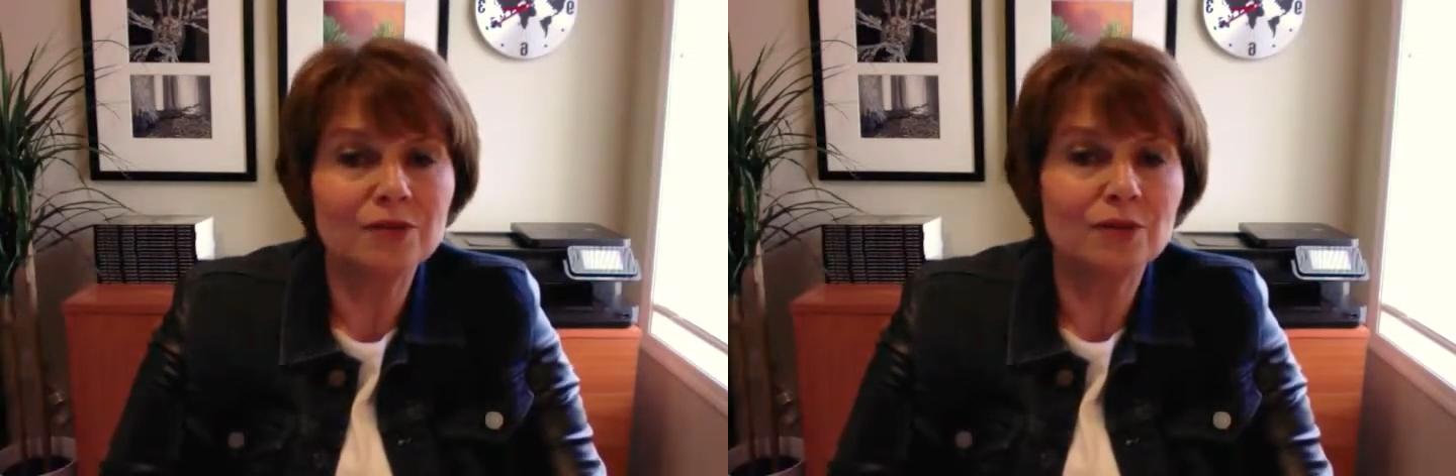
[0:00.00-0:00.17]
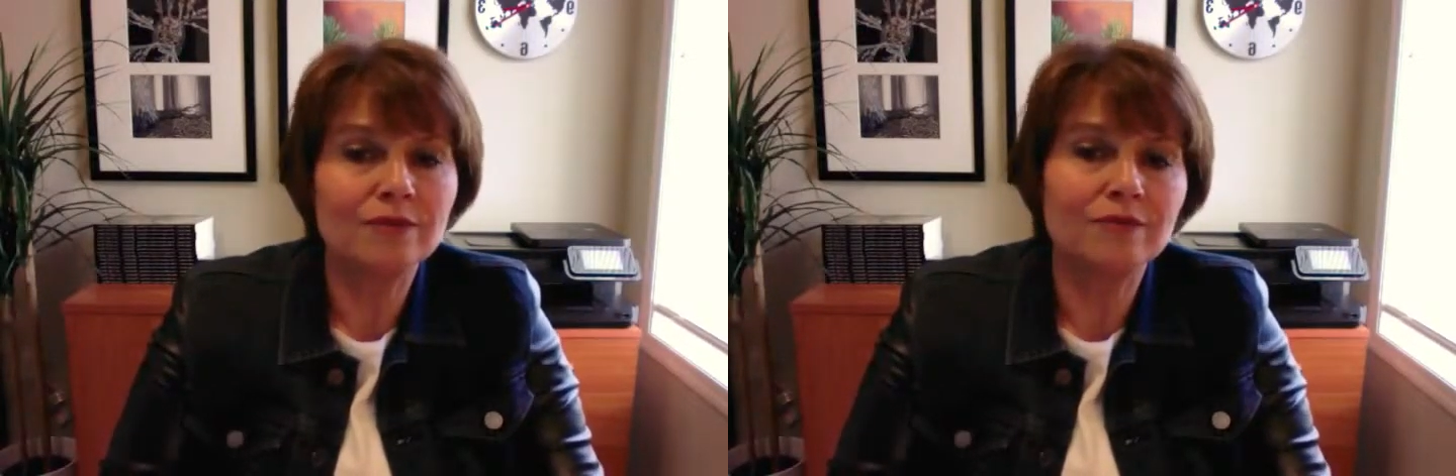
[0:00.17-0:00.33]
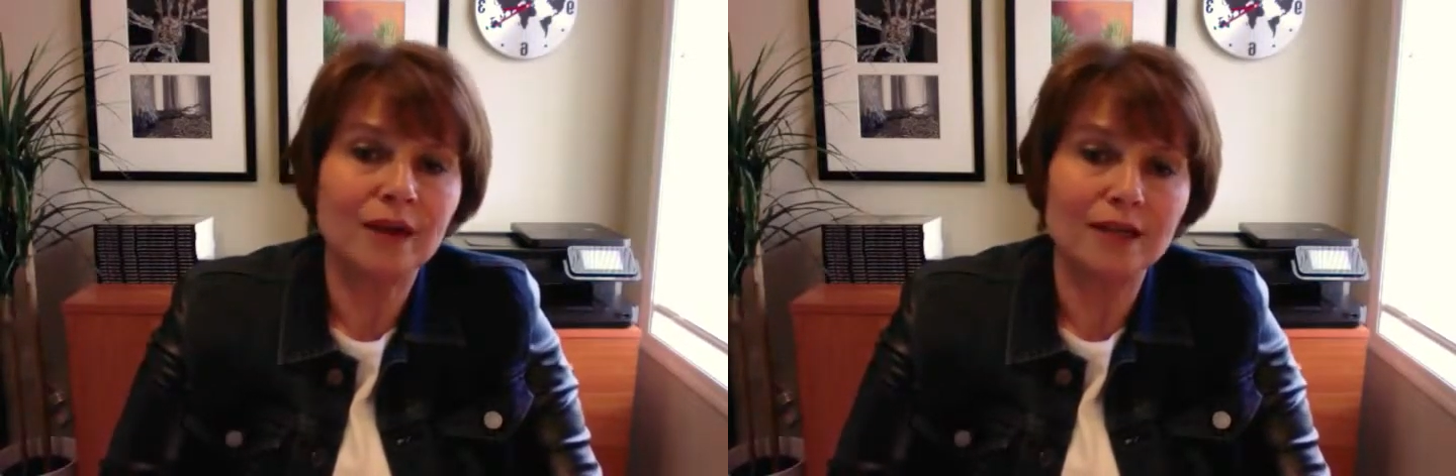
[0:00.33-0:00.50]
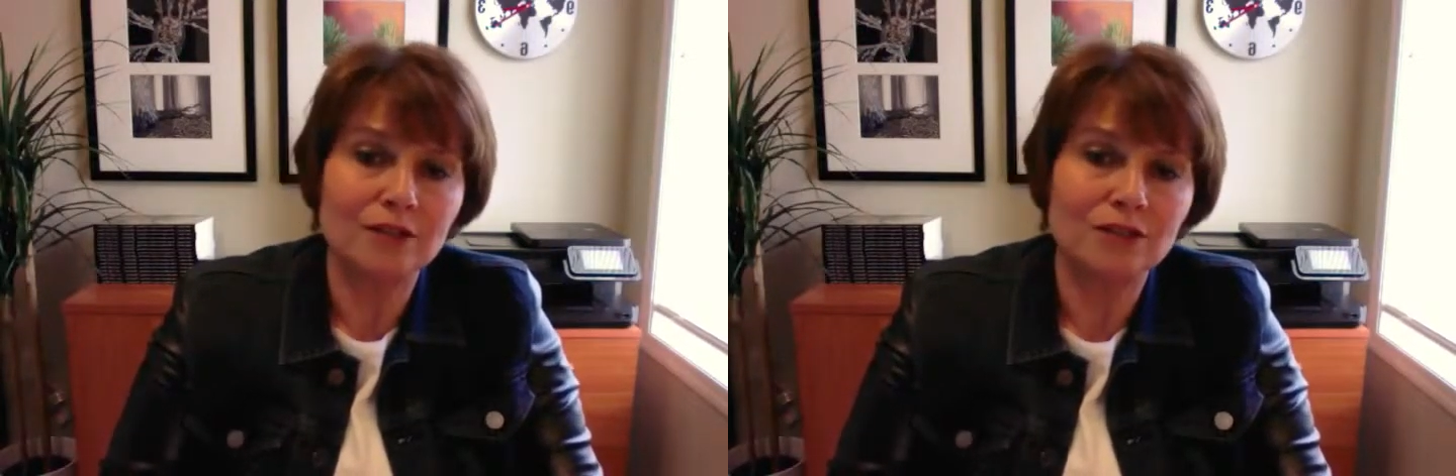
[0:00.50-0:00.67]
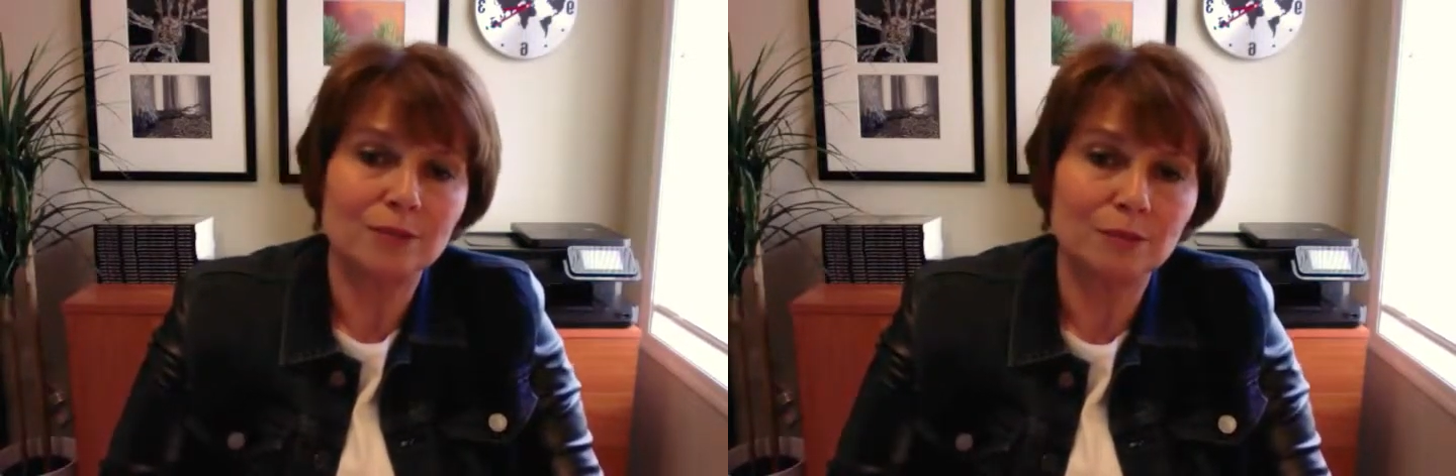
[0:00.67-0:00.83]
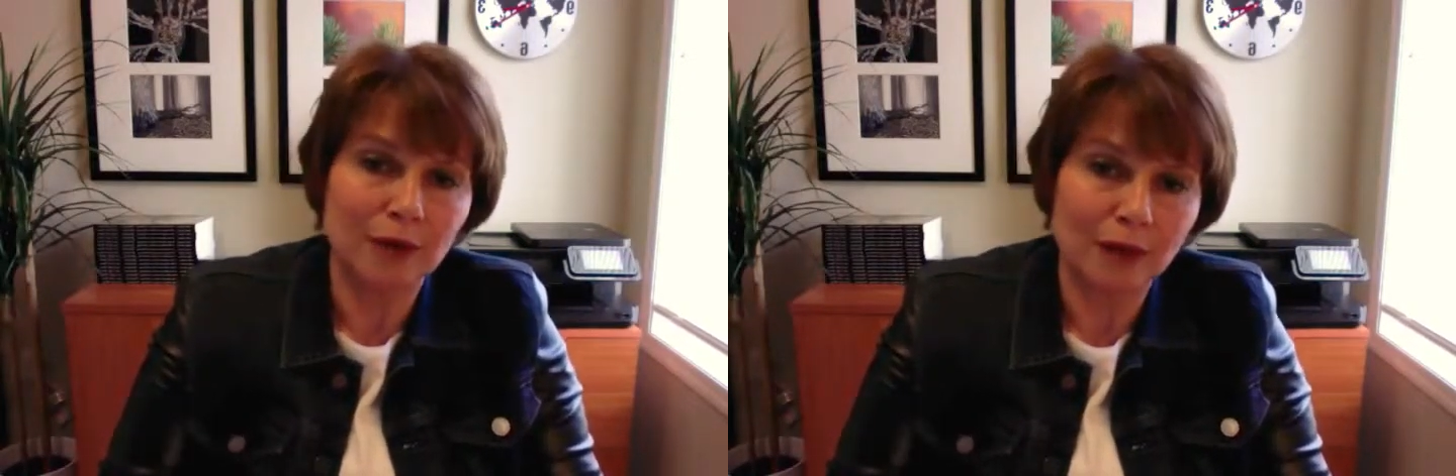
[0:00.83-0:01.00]
to invite you
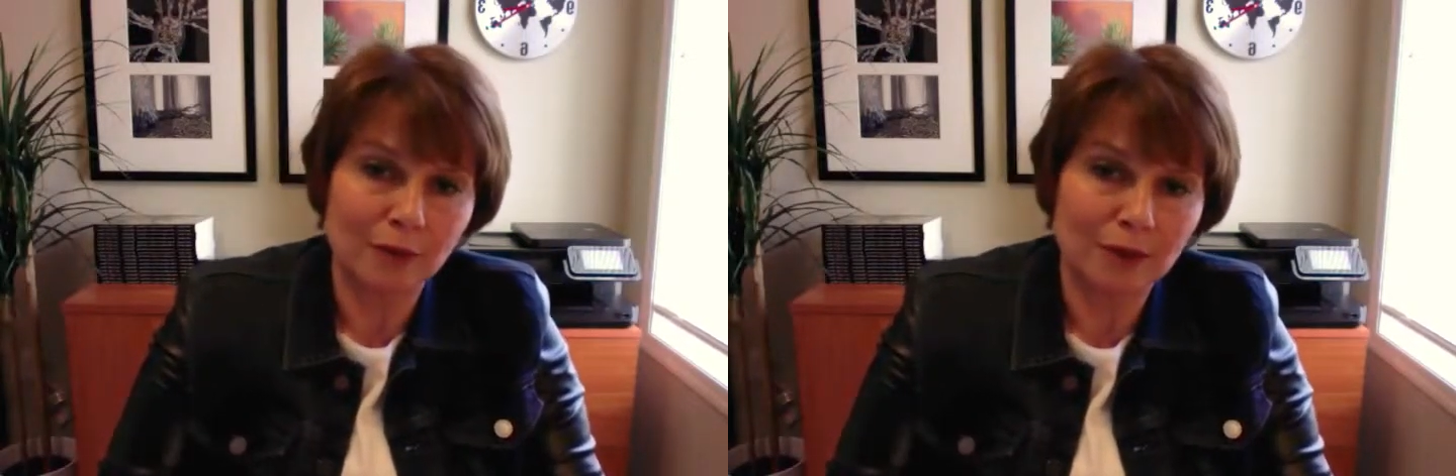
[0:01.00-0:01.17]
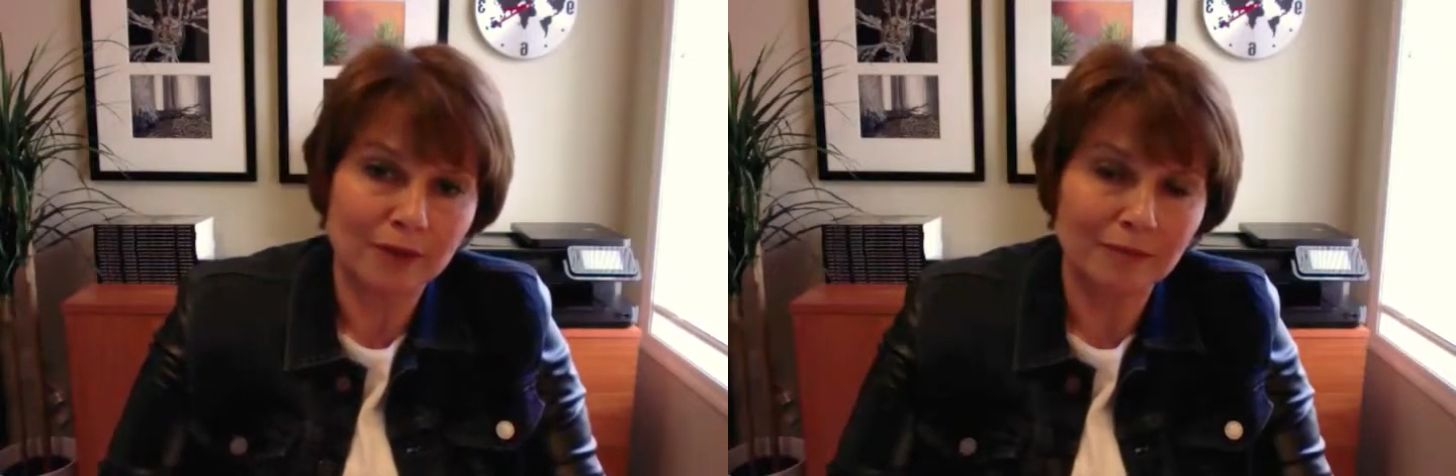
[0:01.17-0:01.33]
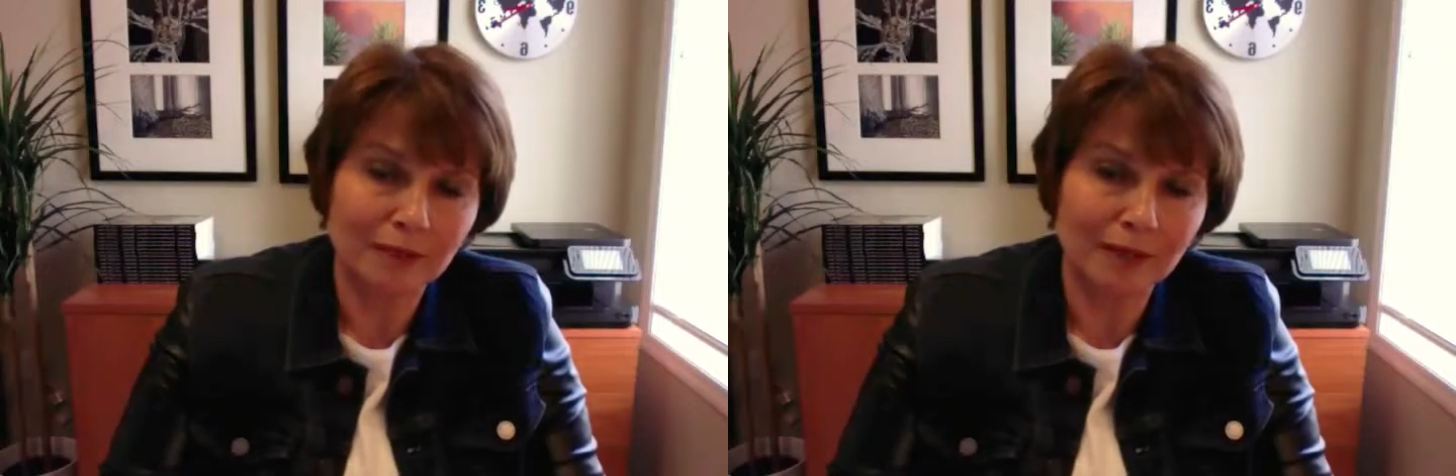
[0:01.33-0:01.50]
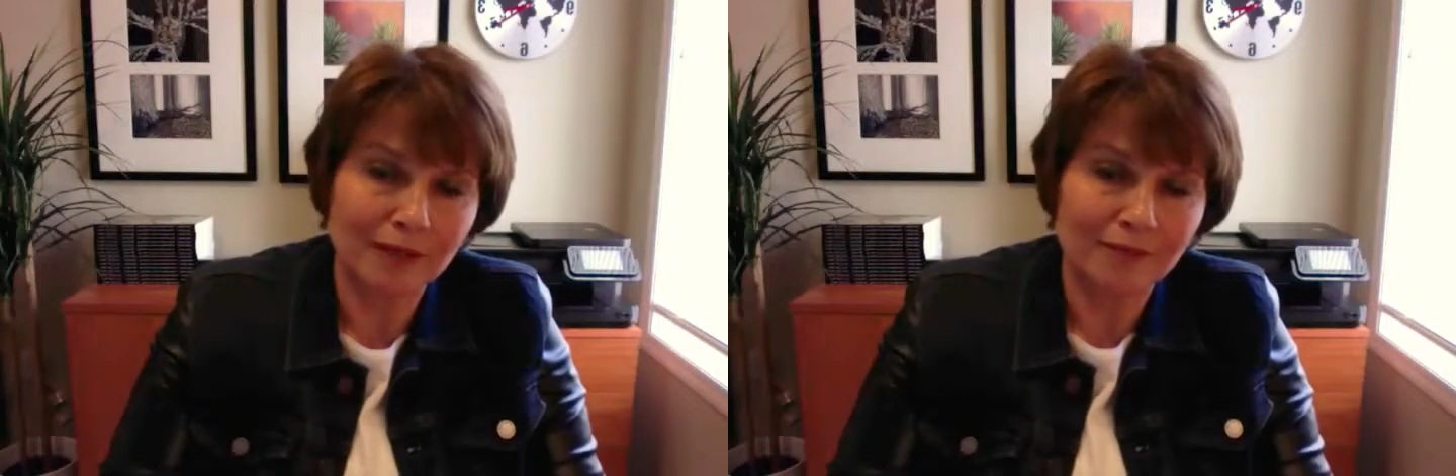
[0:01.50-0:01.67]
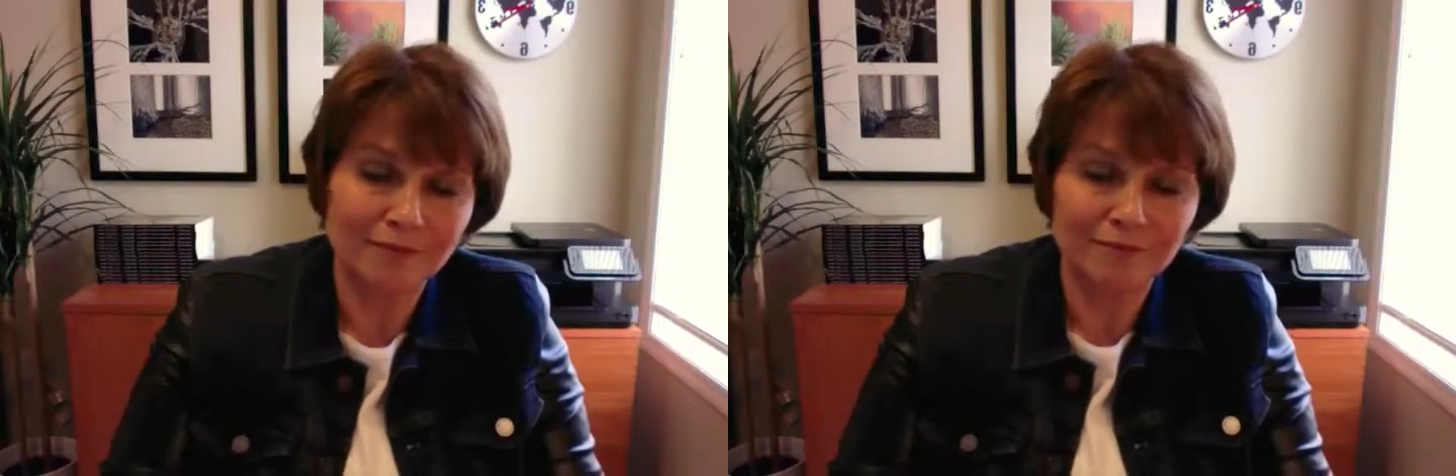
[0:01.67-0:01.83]
to pray with me.